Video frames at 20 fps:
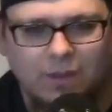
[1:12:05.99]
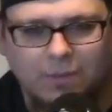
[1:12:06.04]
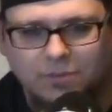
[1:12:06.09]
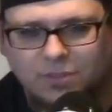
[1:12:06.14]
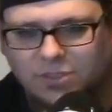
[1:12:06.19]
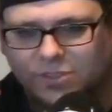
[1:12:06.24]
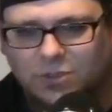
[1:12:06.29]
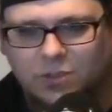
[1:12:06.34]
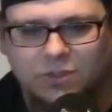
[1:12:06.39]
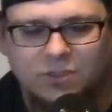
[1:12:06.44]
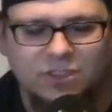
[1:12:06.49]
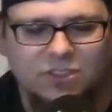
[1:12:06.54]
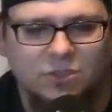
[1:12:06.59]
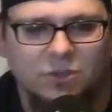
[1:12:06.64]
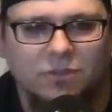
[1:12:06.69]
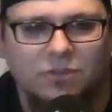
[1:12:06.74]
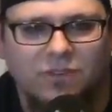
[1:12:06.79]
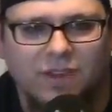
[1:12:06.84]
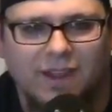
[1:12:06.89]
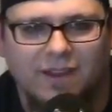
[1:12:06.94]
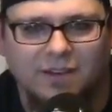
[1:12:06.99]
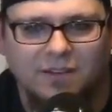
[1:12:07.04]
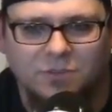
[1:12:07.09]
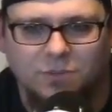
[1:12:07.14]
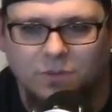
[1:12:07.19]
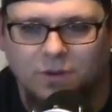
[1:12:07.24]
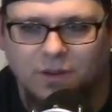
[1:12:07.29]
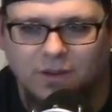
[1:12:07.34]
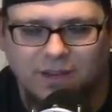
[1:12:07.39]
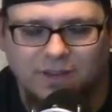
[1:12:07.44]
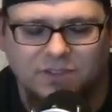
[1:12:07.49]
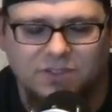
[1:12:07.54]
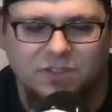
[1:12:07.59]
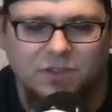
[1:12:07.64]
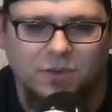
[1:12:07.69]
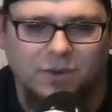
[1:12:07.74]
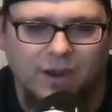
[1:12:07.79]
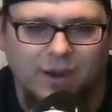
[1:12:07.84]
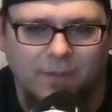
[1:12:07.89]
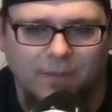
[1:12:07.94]
Just search us, you'll find us. We're on
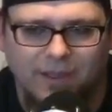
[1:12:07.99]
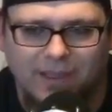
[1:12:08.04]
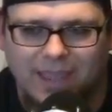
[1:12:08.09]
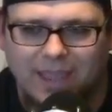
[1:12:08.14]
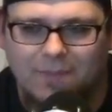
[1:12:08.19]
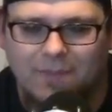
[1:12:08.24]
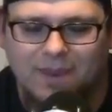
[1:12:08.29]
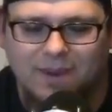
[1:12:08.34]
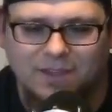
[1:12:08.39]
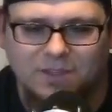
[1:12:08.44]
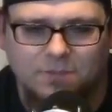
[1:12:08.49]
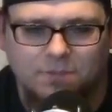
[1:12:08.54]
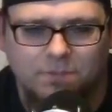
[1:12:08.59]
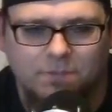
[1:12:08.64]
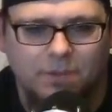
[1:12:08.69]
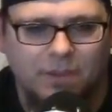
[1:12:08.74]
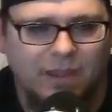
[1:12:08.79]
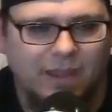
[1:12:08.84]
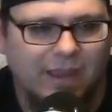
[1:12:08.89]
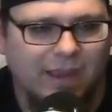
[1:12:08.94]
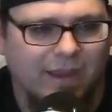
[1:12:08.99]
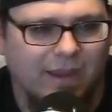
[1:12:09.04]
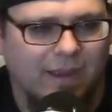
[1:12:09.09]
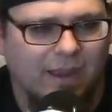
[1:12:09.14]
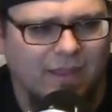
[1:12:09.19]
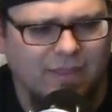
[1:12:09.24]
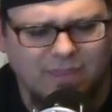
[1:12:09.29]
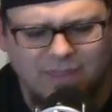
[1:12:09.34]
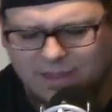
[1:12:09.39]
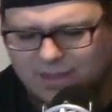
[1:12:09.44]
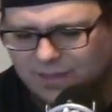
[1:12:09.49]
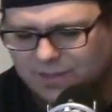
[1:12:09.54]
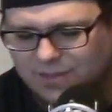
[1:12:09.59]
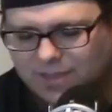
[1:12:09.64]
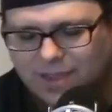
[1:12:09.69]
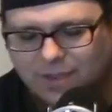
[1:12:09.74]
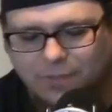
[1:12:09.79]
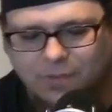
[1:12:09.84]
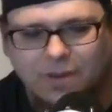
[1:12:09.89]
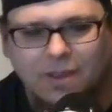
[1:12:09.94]
Instagram at Game Addicts Play. I think it's
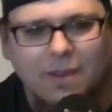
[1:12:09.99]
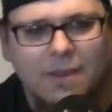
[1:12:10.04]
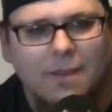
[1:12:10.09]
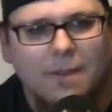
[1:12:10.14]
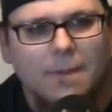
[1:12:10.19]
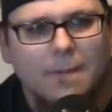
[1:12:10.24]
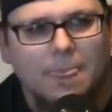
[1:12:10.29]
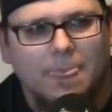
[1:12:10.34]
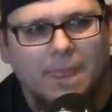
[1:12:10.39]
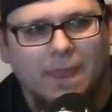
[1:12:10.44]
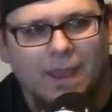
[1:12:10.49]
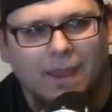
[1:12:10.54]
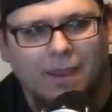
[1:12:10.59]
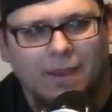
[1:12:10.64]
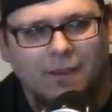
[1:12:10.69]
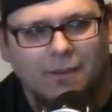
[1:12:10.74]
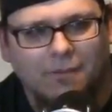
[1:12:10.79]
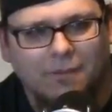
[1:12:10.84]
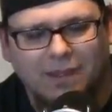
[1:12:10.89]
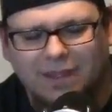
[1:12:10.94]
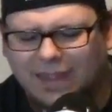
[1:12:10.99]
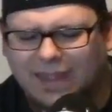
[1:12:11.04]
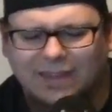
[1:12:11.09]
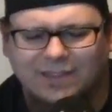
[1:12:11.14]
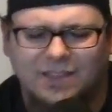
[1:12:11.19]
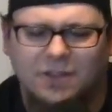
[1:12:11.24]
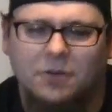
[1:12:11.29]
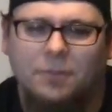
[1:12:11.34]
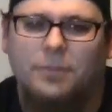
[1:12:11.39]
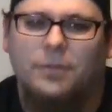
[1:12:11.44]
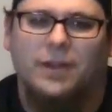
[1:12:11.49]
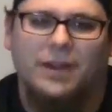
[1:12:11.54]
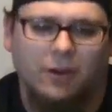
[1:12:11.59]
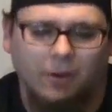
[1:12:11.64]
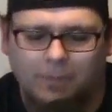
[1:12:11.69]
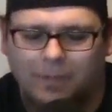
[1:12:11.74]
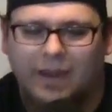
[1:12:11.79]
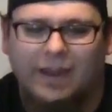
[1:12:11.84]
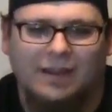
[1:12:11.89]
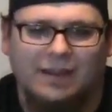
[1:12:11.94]
that one. It's either Play or
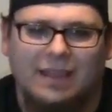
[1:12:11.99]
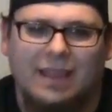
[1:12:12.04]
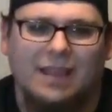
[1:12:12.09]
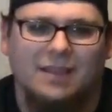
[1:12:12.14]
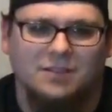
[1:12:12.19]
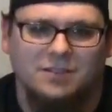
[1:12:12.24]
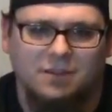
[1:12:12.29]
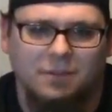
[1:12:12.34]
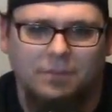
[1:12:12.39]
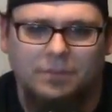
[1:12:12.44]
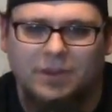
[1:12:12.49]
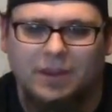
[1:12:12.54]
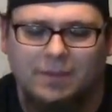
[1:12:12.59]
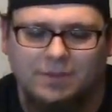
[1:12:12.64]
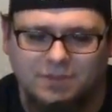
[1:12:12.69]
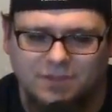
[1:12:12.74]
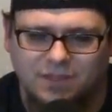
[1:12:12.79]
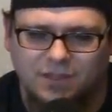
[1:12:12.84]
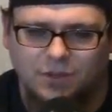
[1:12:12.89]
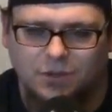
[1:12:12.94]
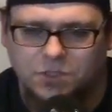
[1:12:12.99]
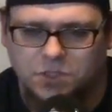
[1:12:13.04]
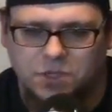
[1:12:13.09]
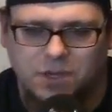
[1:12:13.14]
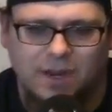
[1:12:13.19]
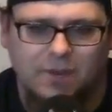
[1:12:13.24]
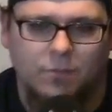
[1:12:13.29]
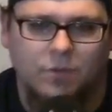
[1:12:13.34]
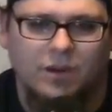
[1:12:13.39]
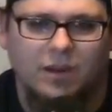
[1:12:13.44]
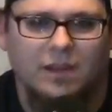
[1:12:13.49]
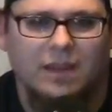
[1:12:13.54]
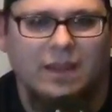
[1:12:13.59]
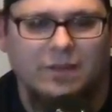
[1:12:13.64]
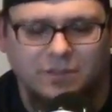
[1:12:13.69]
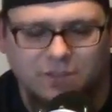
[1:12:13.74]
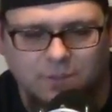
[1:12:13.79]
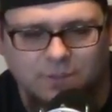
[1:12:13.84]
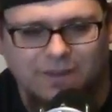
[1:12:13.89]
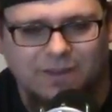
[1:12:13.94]
Podcast. Sometimes the username wouldn't allow us
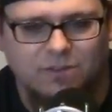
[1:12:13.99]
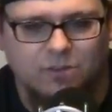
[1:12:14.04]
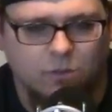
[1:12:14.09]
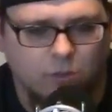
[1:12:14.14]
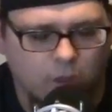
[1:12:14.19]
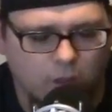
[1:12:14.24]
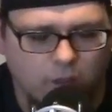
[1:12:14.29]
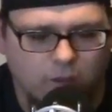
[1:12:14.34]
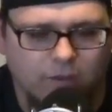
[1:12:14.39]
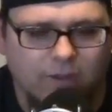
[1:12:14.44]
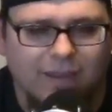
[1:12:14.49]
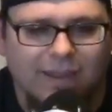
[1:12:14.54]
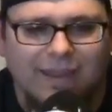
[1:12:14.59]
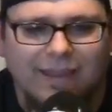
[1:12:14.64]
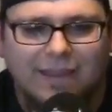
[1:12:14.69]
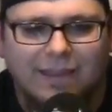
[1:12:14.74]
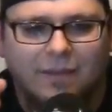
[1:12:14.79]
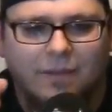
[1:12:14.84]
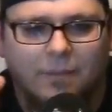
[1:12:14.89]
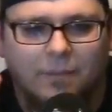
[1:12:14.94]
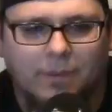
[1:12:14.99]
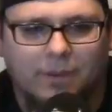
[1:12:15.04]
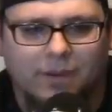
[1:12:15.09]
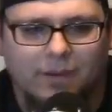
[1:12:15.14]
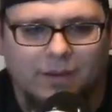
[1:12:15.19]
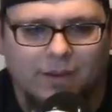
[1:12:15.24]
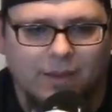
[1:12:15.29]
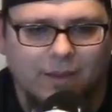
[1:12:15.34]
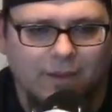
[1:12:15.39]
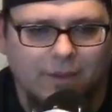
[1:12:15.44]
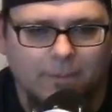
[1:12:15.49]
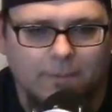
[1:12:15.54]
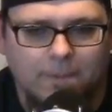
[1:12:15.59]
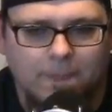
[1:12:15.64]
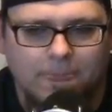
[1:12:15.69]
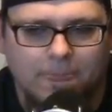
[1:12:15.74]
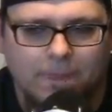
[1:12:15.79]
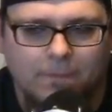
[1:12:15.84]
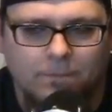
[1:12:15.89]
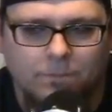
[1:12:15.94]
to be as long, but
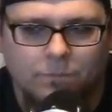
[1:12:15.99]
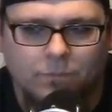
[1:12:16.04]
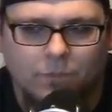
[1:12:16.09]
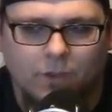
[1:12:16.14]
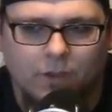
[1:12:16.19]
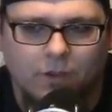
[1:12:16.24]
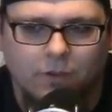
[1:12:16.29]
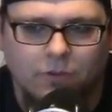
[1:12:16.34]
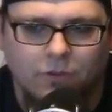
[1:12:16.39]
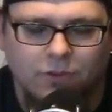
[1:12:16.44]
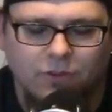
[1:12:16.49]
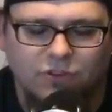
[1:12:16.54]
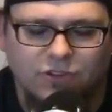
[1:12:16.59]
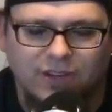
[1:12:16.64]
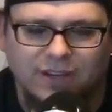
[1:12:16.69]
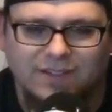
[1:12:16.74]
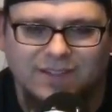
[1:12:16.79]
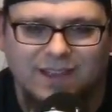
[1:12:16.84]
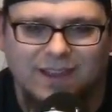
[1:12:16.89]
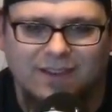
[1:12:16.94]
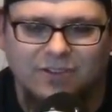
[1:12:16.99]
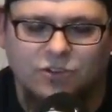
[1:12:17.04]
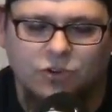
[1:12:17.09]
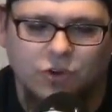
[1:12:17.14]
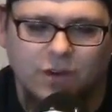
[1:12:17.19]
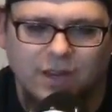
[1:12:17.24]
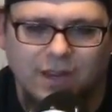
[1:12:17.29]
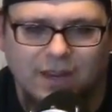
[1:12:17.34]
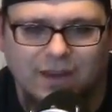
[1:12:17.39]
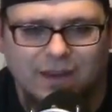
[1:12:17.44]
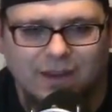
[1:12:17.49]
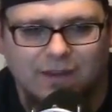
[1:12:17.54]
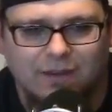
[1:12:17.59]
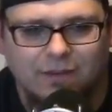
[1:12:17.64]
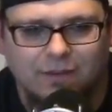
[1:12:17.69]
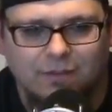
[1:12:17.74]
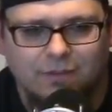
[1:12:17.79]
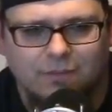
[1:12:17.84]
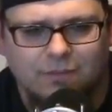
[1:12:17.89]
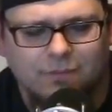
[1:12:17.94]
you can check us out at Journey into.
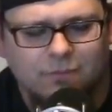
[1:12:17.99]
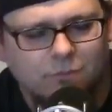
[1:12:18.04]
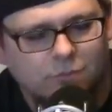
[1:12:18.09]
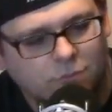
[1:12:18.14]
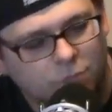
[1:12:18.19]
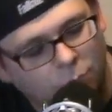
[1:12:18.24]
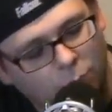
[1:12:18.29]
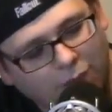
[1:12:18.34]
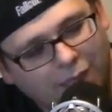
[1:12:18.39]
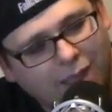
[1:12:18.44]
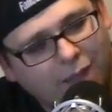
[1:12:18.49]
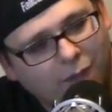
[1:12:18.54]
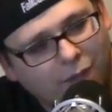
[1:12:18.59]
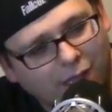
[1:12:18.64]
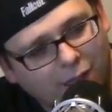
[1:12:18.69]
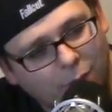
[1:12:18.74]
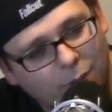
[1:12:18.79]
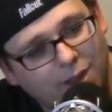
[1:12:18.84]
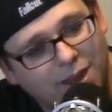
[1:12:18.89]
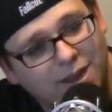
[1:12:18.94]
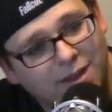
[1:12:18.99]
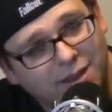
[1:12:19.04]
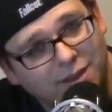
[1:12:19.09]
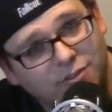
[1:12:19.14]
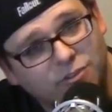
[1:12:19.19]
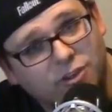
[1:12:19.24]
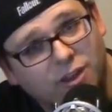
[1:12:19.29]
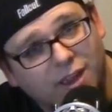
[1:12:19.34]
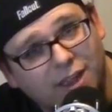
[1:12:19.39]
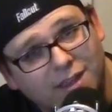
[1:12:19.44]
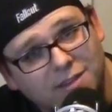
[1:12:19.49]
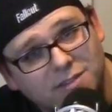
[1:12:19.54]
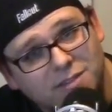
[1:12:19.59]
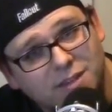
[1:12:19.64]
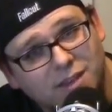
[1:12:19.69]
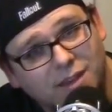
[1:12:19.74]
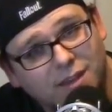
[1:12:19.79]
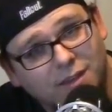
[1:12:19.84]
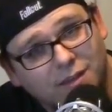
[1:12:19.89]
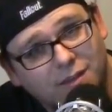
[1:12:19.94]
Wow, I went into
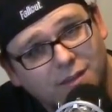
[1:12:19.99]
JIC.